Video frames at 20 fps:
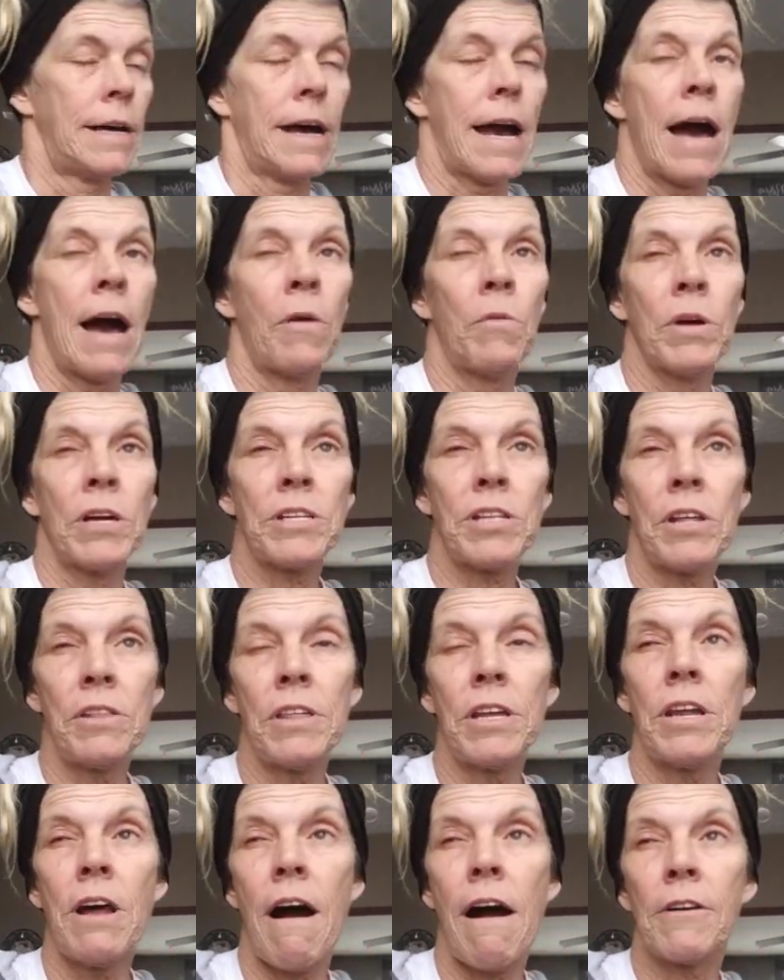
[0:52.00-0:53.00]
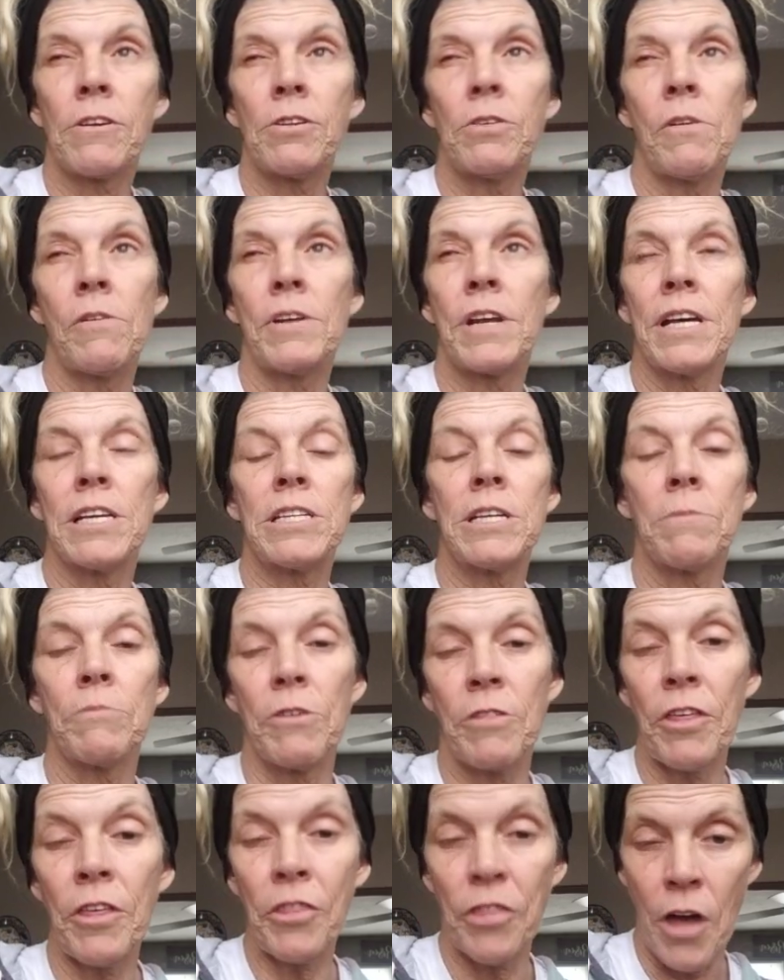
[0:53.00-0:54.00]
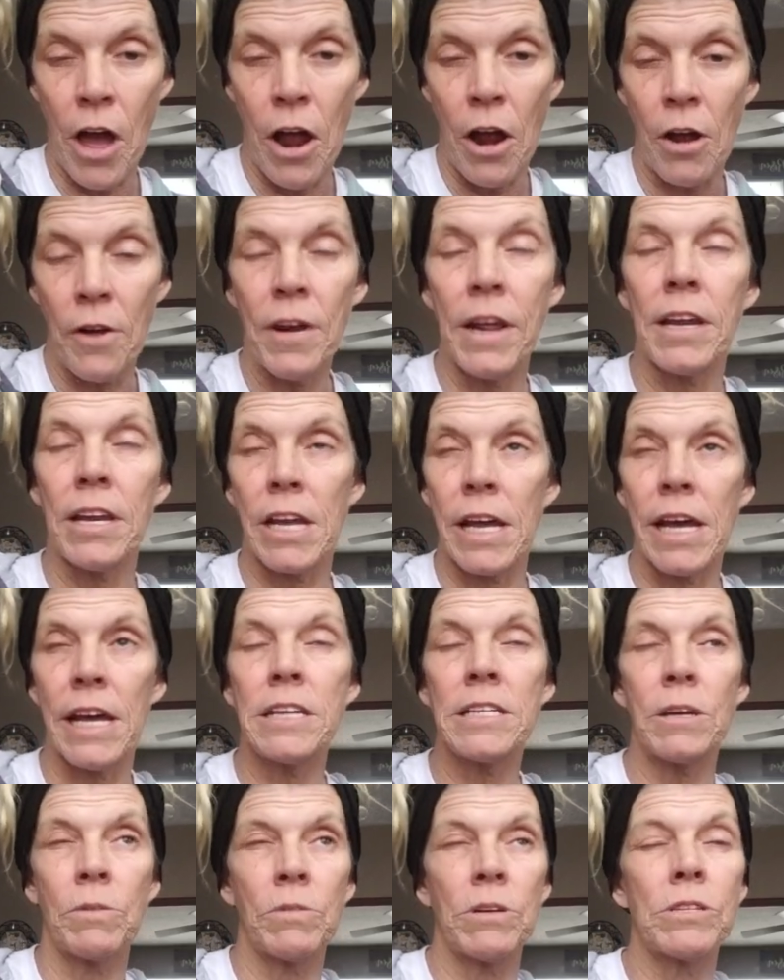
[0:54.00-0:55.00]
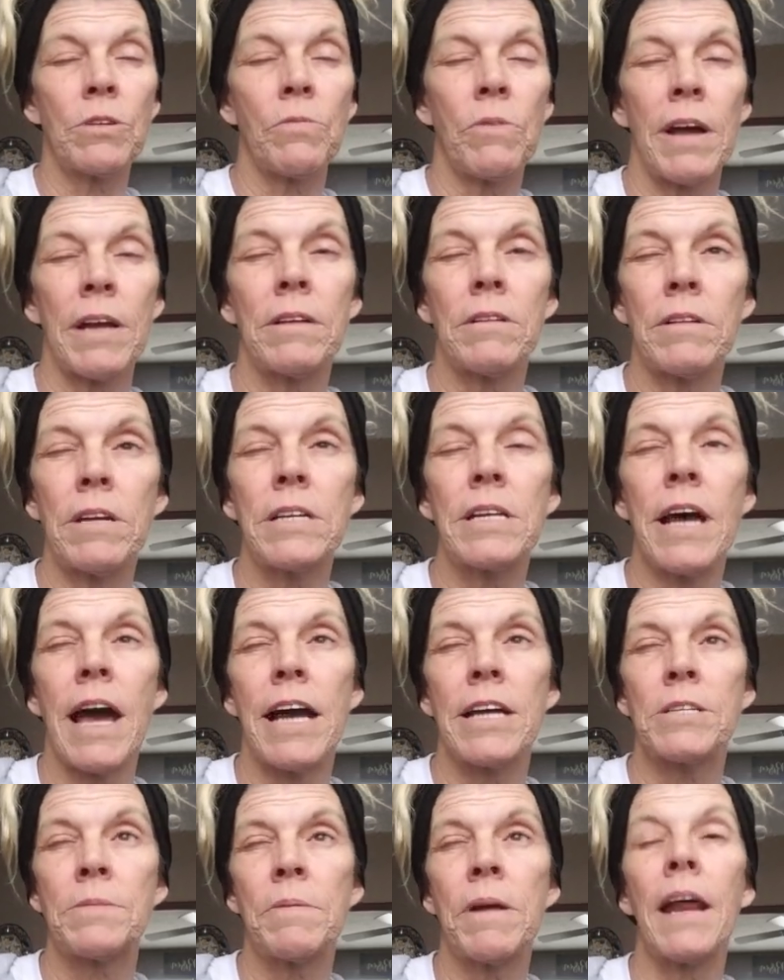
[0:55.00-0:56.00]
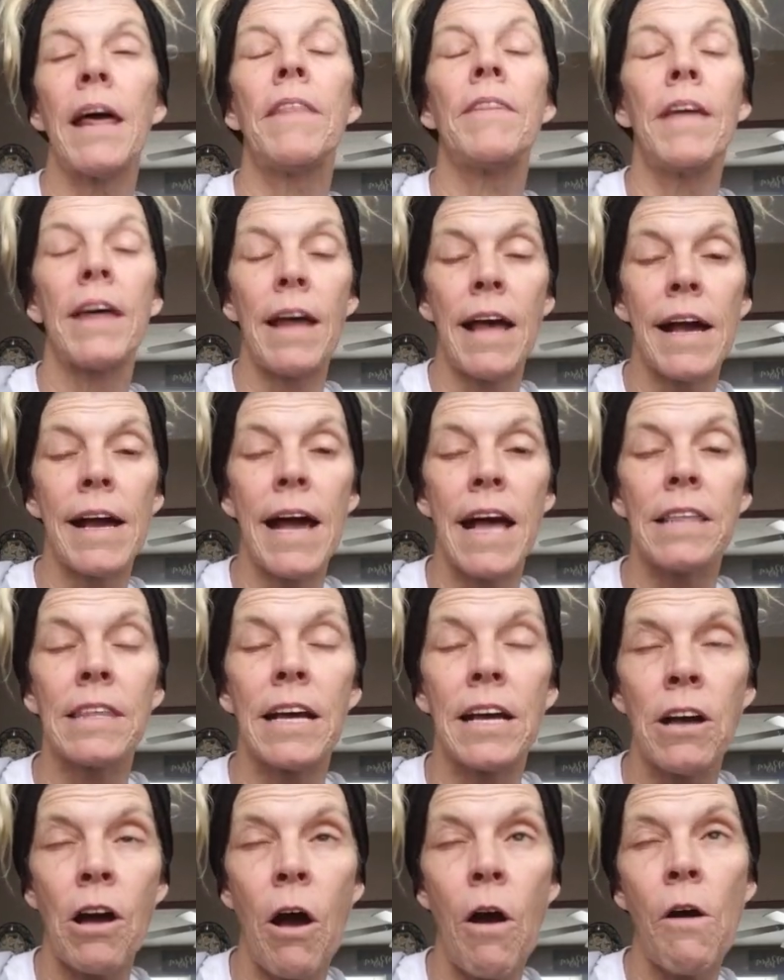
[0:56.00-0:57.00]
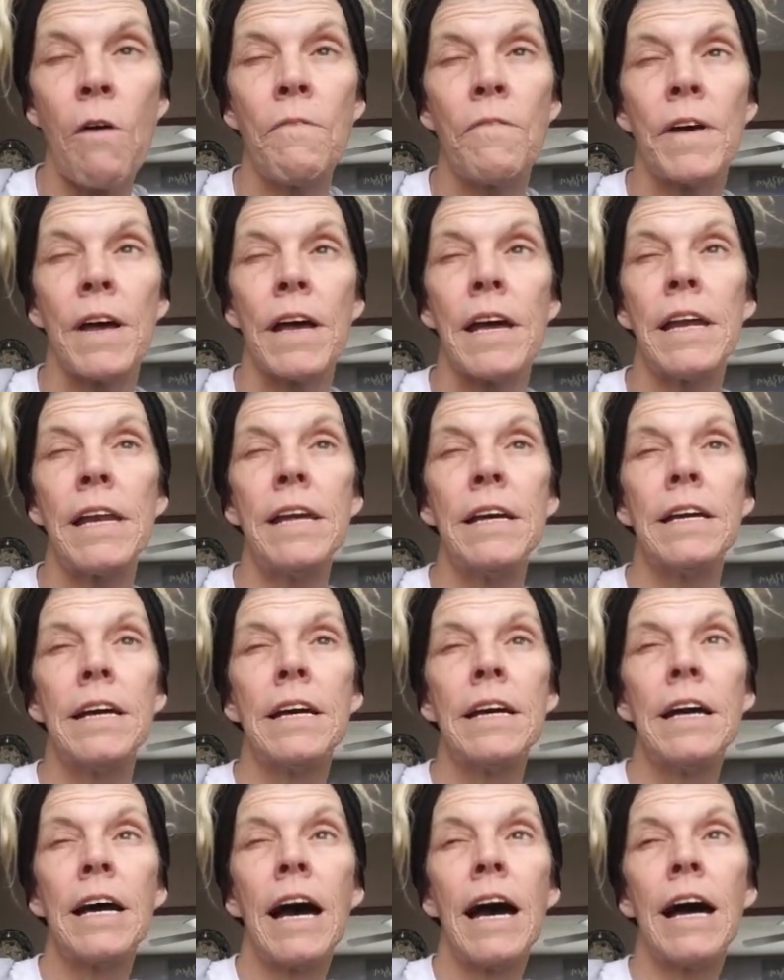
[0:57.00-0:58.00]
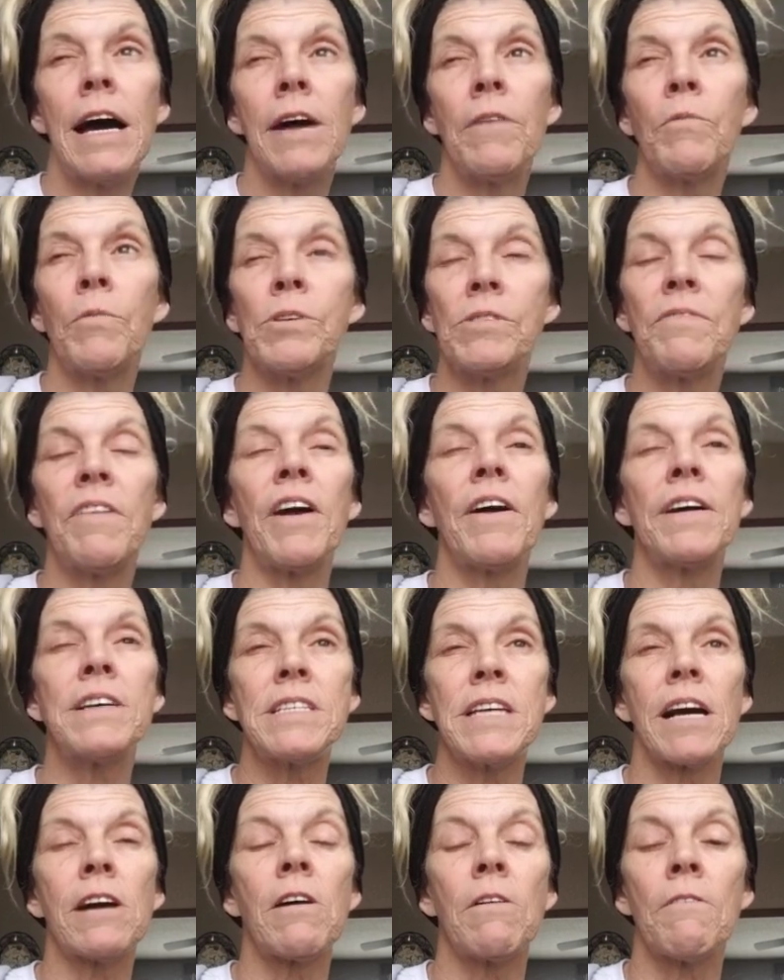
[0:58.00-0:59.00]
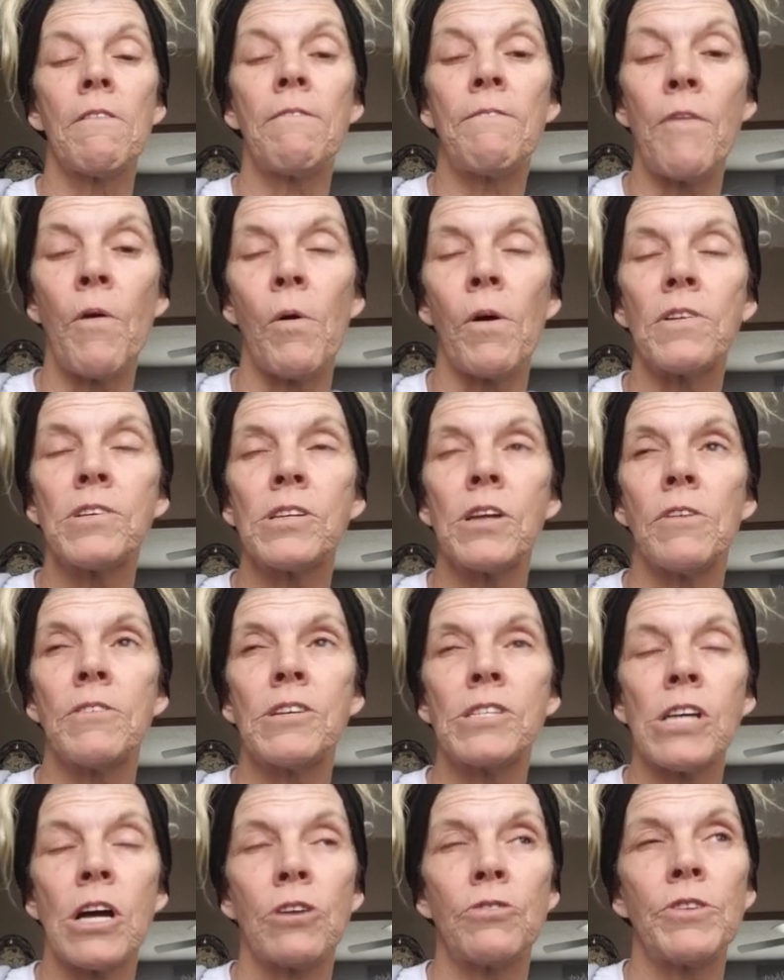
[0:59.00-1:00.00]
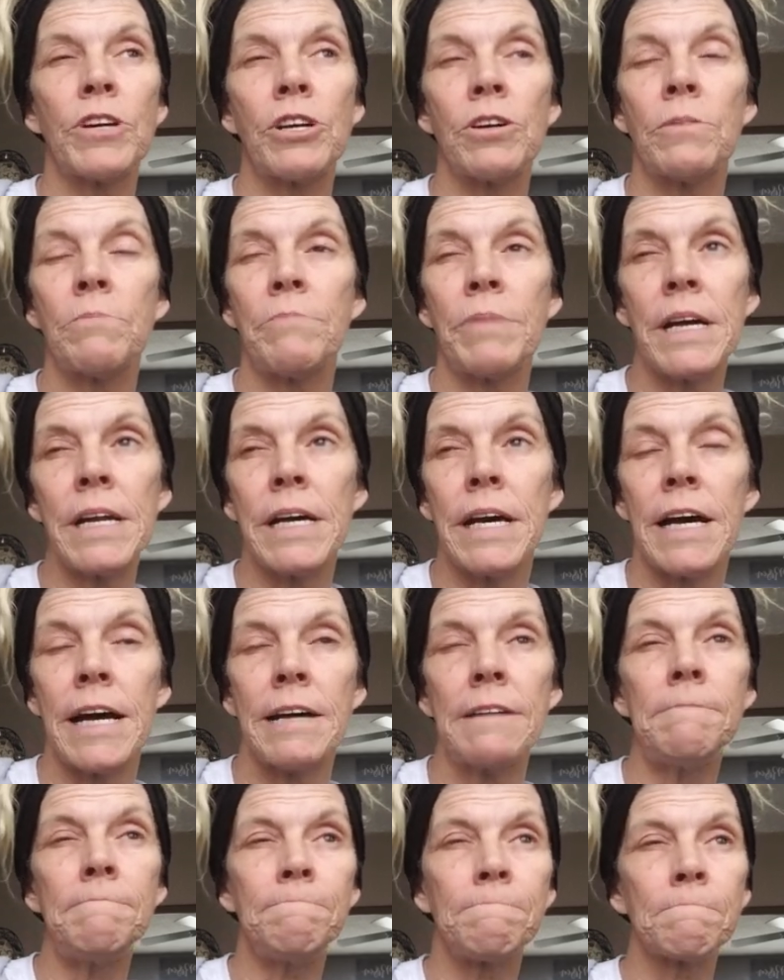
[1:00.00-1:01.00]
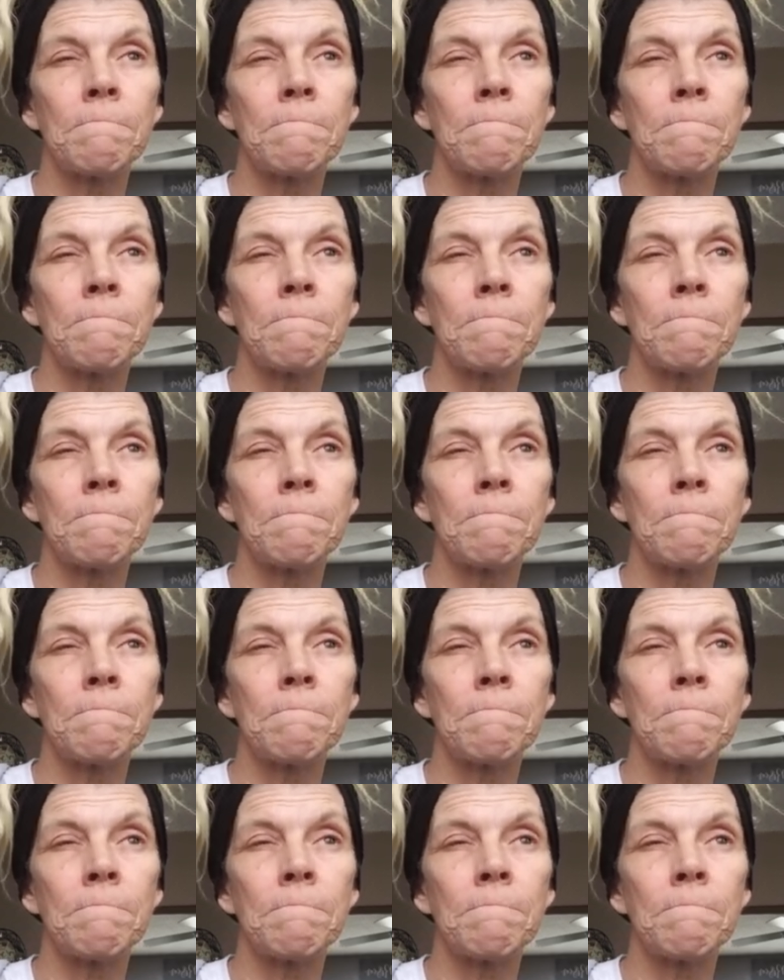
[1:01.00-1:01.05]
I went to the doctor on December the 3rd, and yes, it was a retinal detachment. And then I got the COVID and was very sick on the 4th, so the surgery couldn't be done.